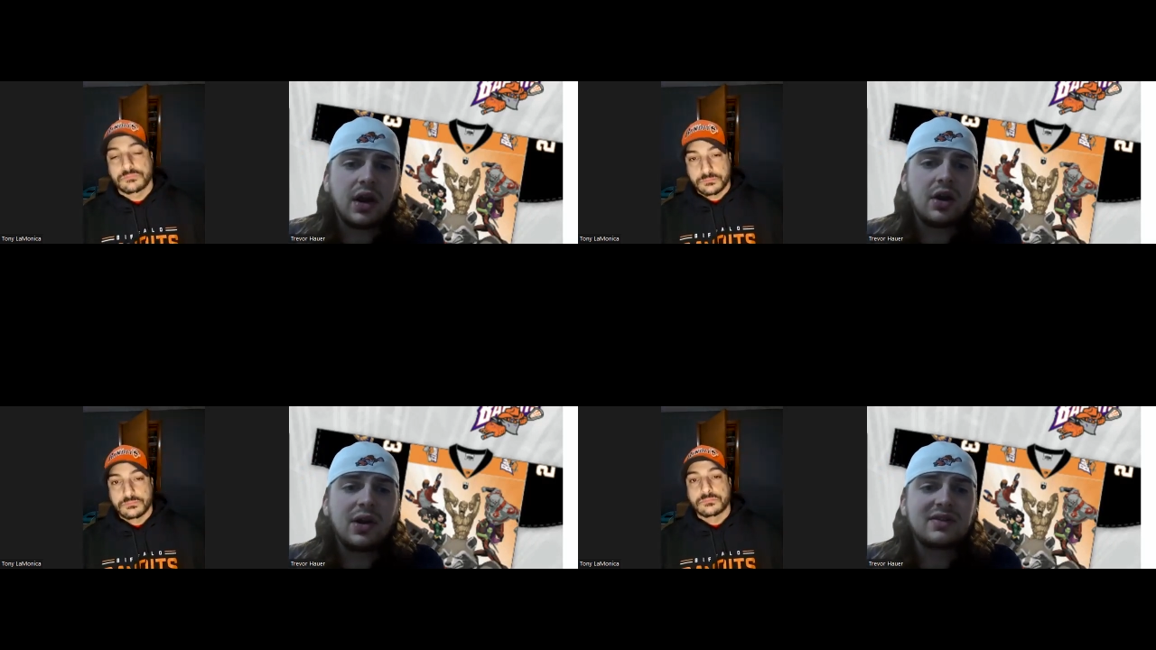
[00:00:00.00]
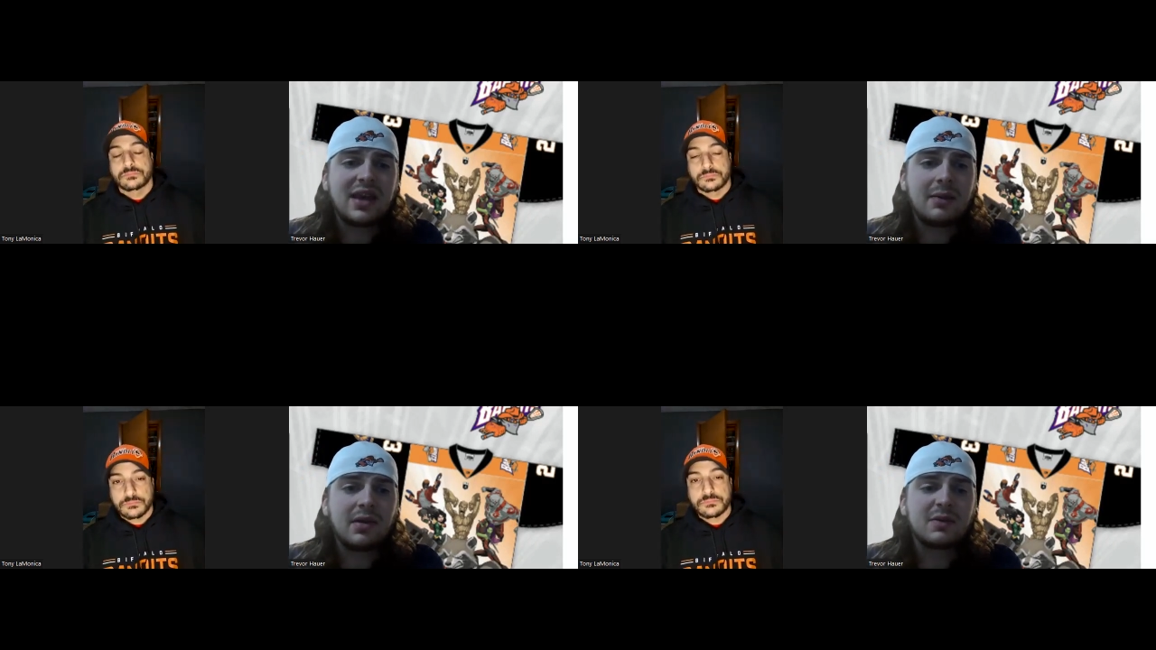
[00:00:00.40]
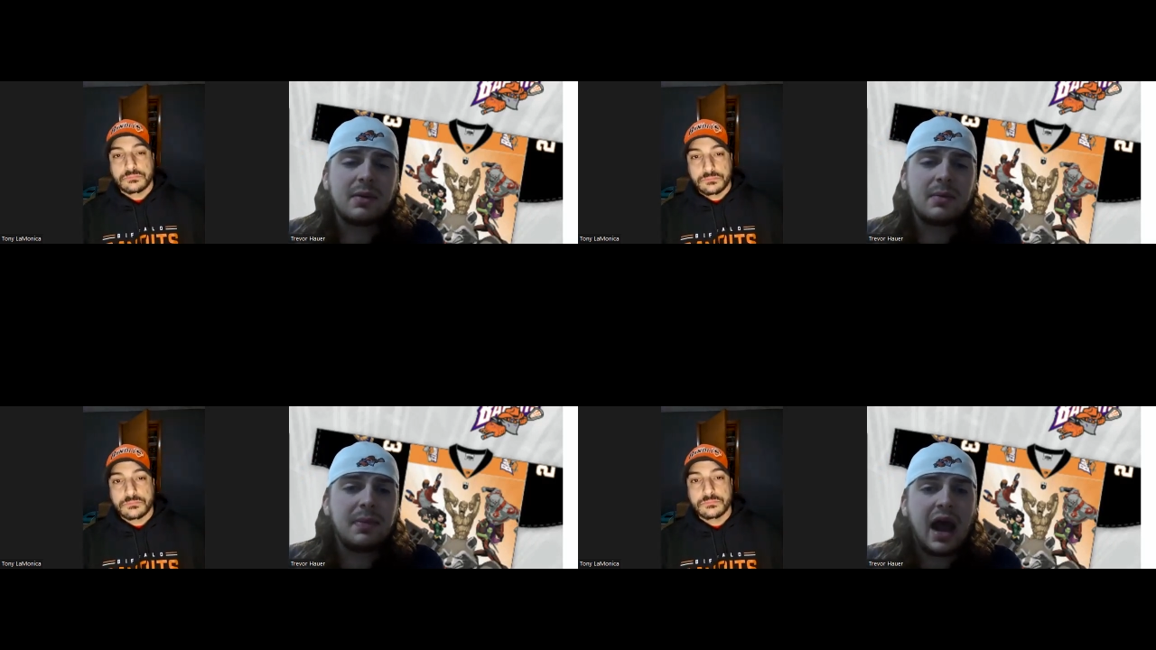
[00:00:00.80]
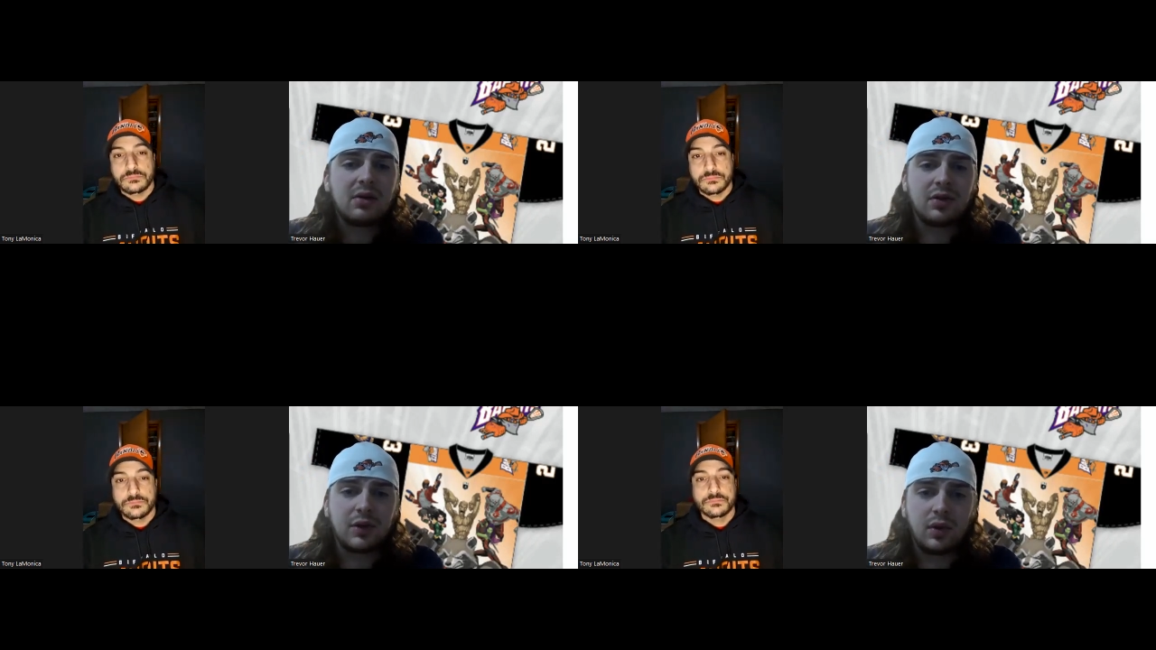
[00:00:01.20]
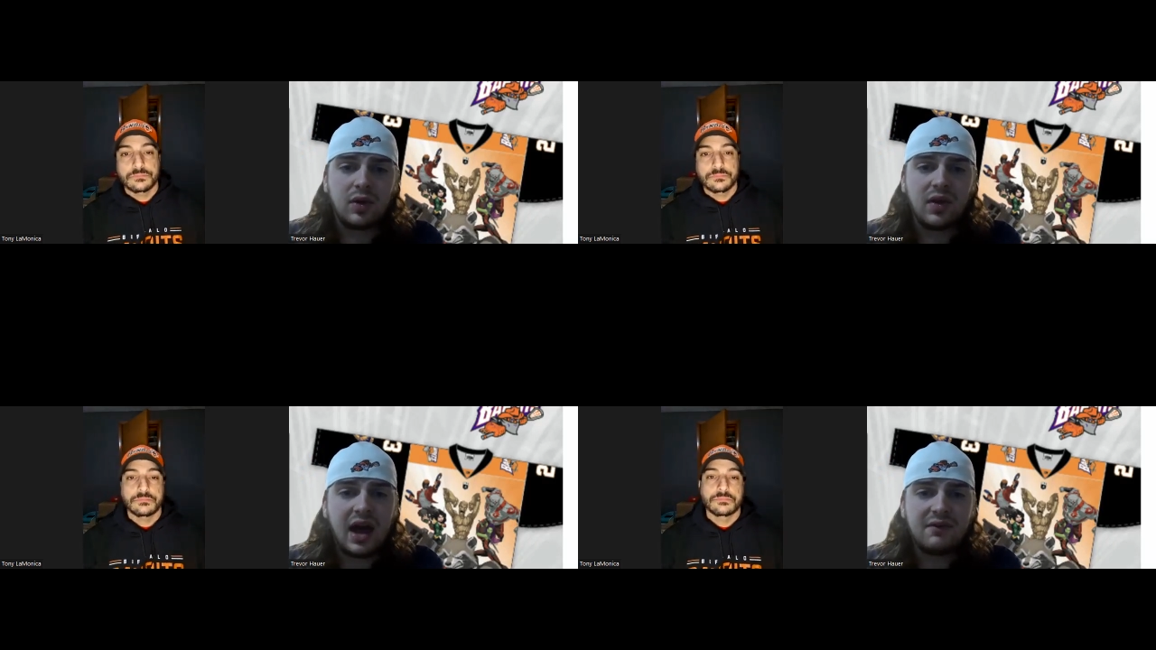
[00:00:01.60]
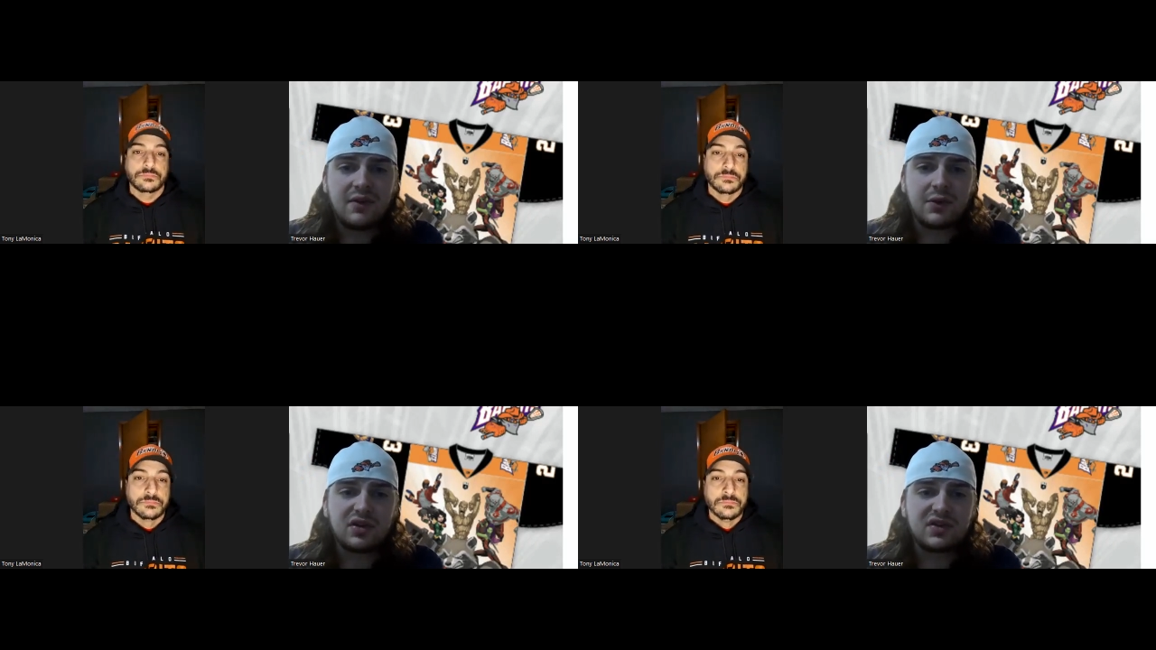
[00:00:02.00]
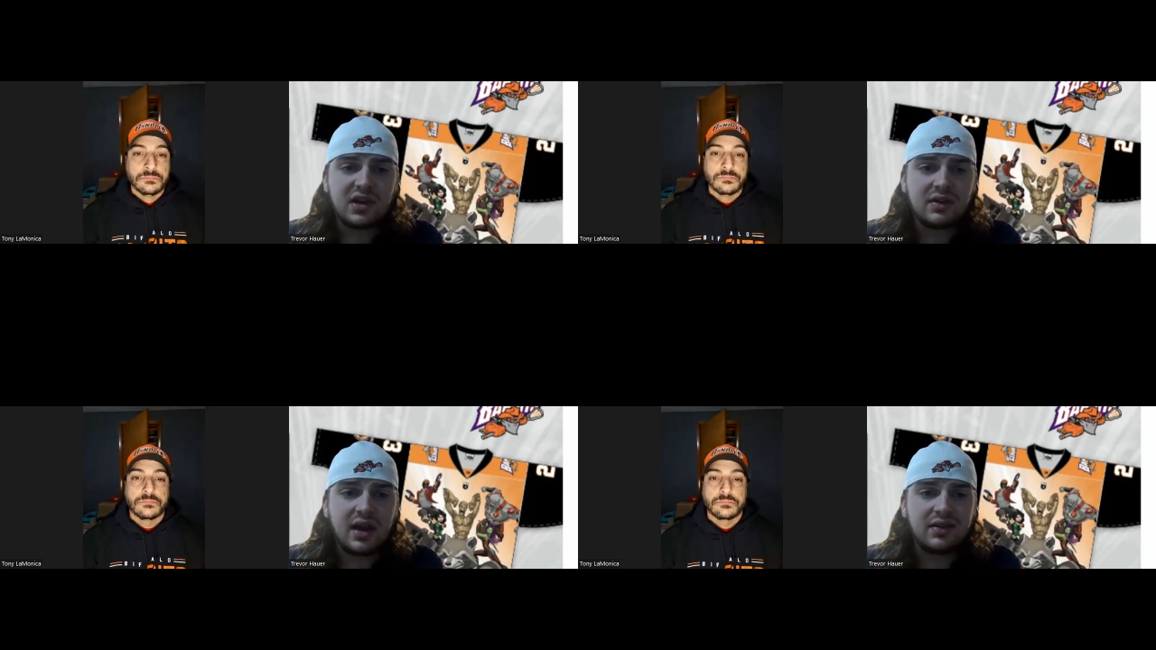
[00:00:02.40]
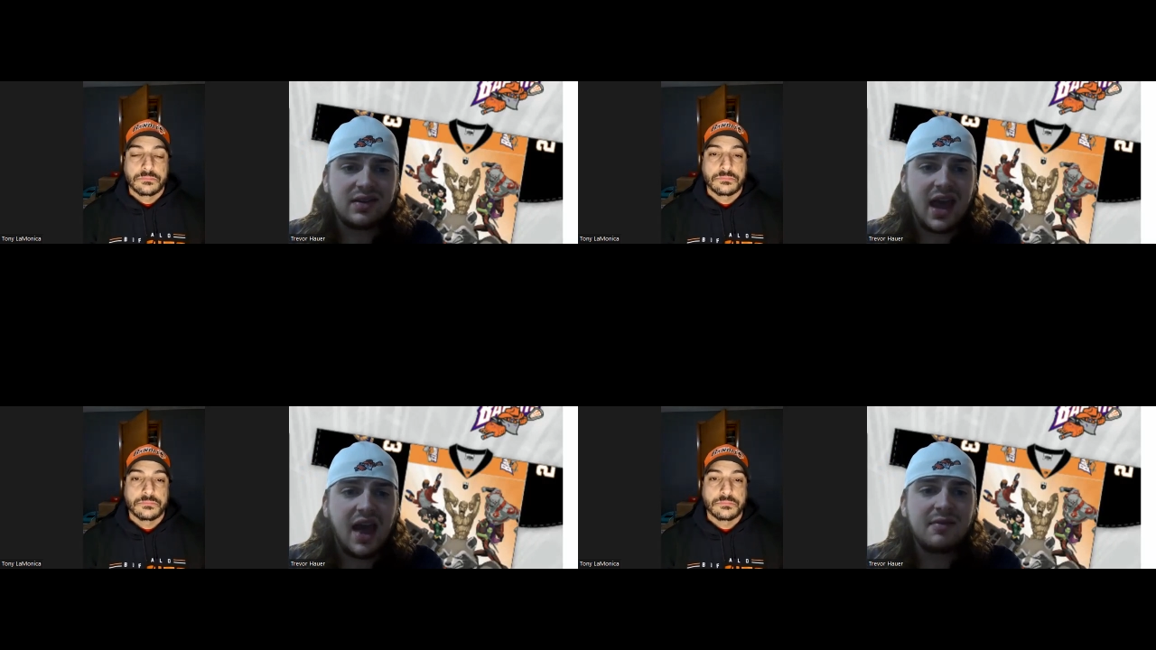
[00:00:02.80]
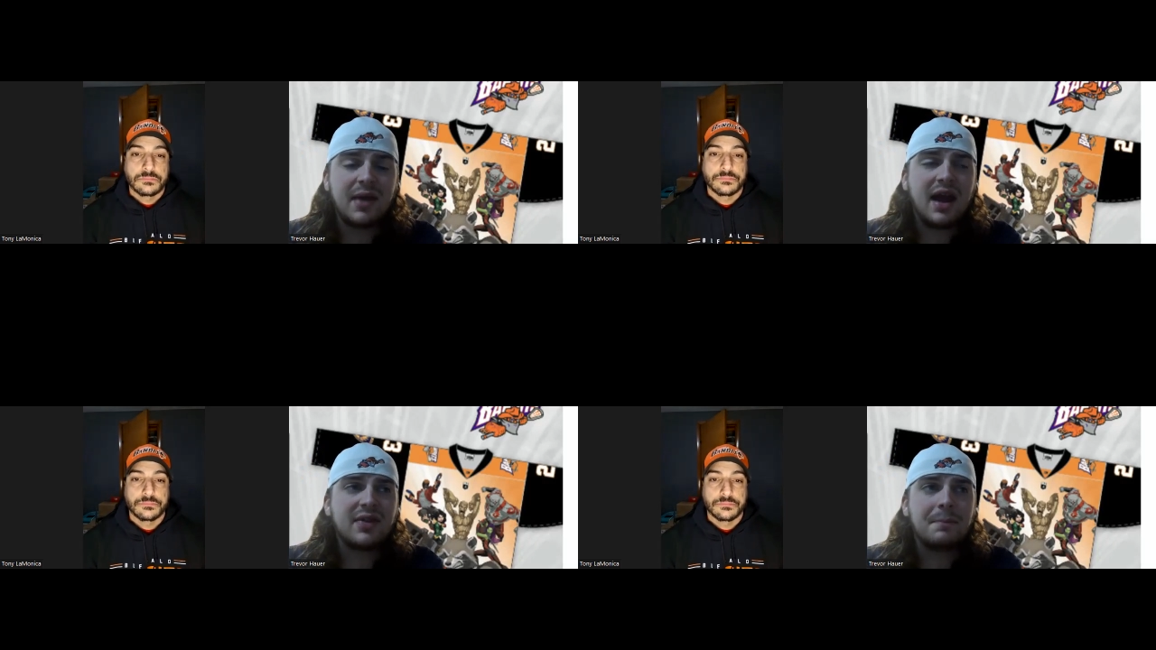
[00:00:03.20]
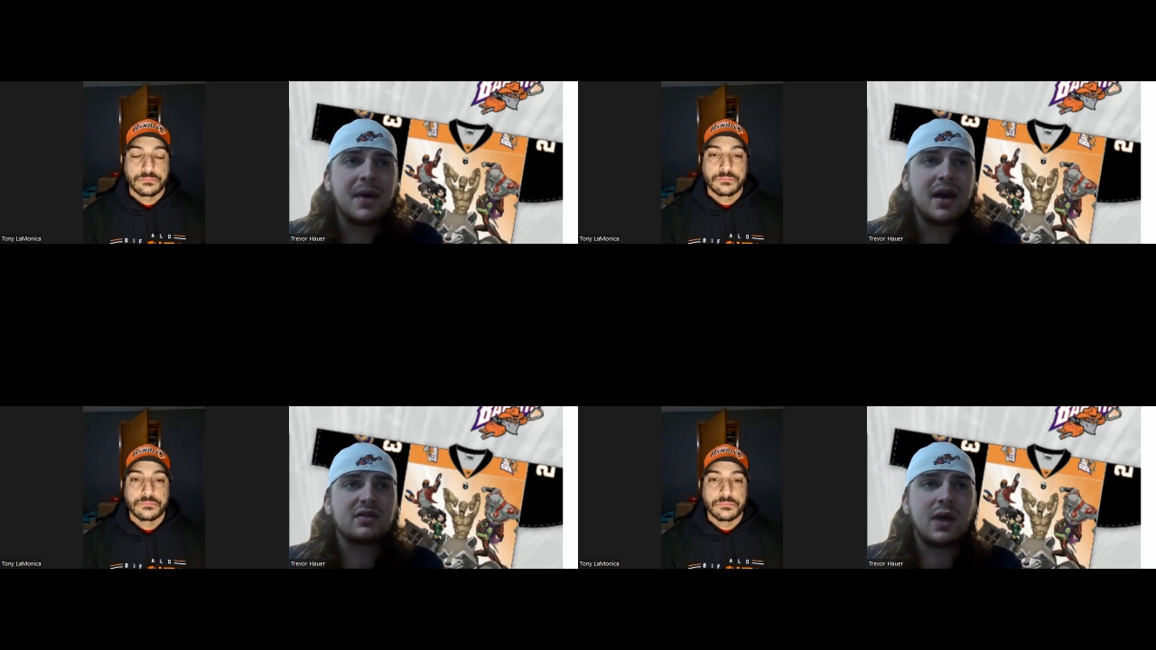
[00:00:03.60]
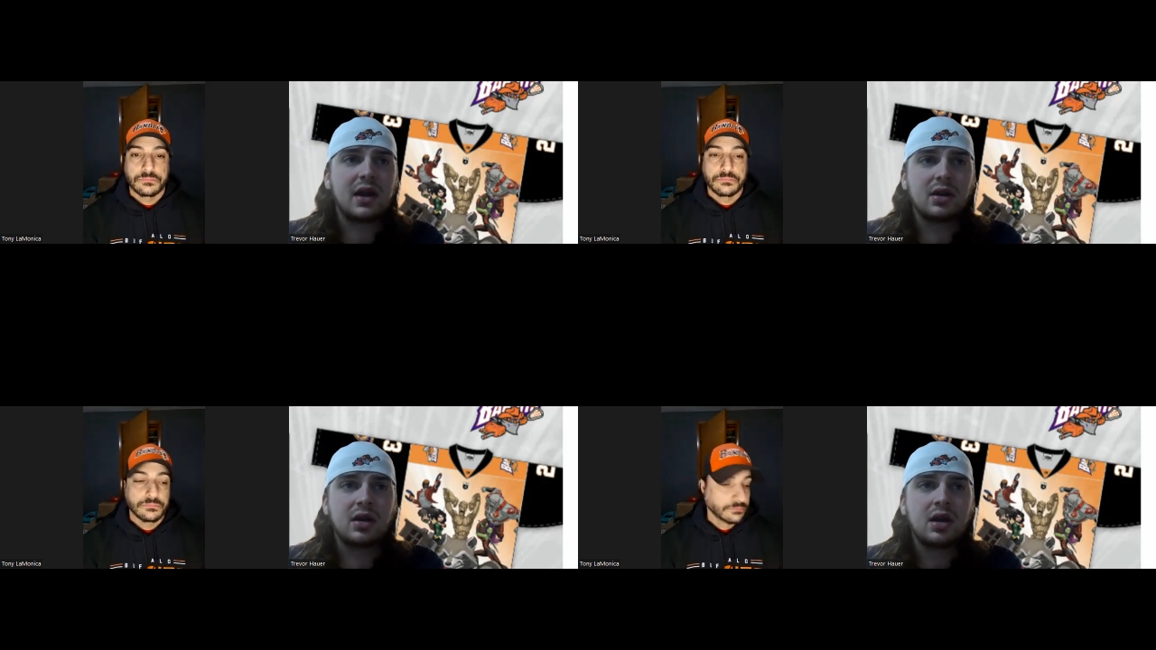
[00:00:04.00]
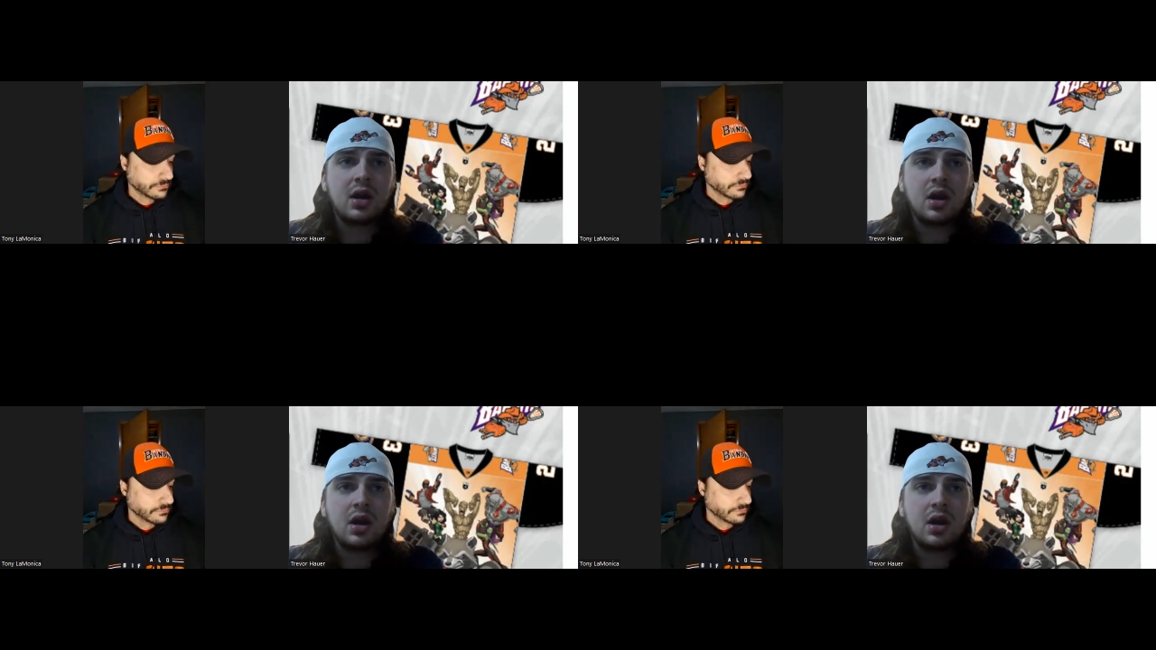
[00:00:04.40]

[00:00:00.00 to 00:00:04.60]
Speaker 1: I know his team has been battling through a lot of adversity lately. They haven't had the best record.